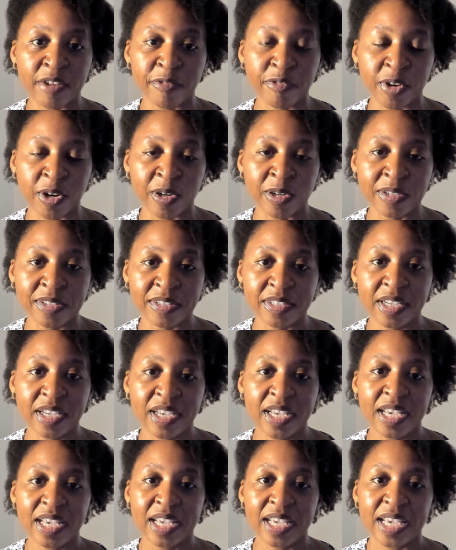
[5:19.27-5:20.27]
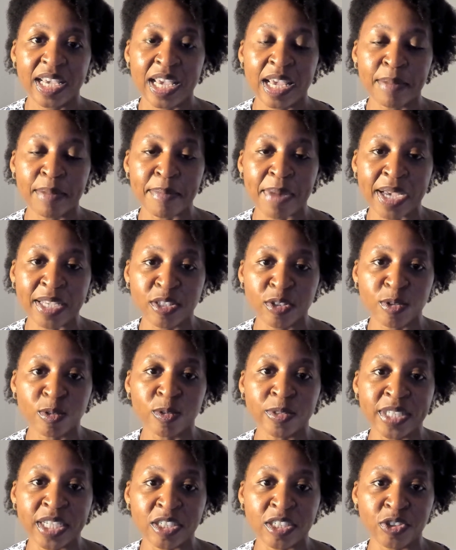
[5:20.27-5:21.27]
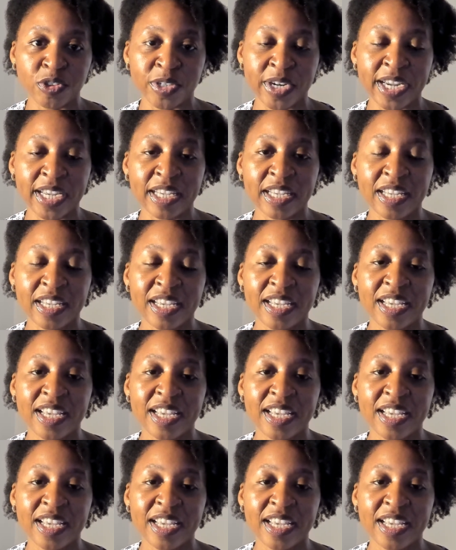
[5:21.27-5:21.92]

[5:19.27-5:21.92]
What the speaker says: at first in my school district.